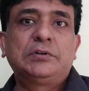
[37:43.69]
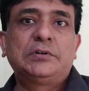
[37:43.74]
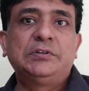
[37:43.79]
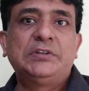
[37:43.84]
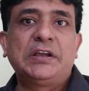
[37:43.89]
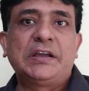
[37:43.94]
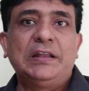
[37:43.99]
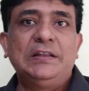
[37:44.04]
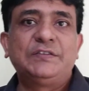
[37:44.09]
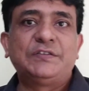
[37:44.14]

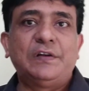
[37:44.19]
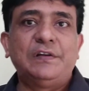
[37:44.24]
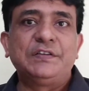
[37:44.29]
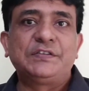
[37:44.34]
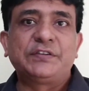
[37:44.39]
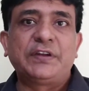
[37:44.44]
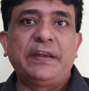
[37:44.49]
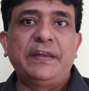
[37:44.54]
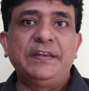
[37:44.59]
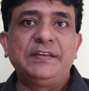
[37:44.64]
the cultural
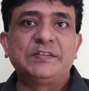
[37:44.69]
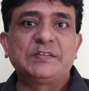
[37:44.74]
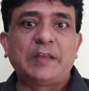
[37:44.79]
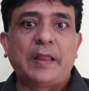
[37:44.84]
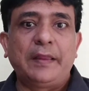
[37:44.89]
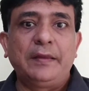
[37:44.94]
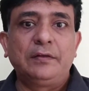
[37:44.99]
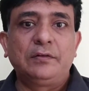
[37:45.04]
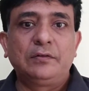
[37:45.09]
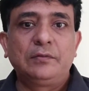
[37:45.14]
studies
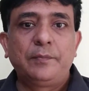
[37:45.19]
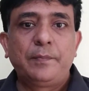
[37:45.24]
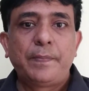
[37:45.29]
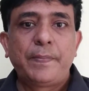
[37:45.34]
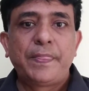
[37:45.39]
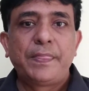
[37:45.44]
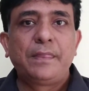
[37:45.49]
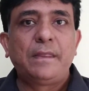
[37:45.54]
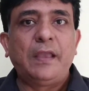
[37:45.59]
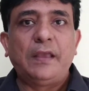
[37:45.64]
side
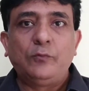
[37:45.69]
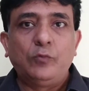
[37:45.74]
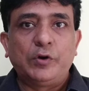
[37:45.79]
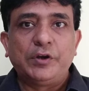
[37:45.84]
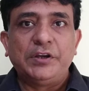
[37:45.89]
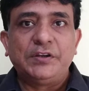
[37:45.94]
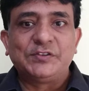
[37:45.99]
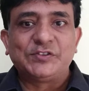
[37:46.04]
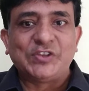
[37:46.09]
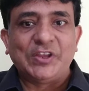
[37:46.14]
and
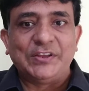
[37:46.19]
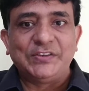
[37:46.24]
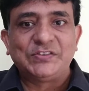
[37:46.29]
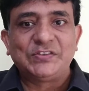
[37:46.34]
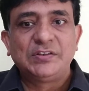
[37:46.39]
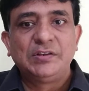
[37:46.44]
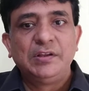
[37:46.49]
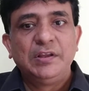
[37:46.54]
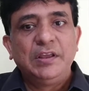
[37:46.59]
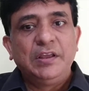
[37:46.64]
what it
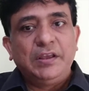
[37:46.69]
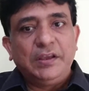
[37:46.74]
says.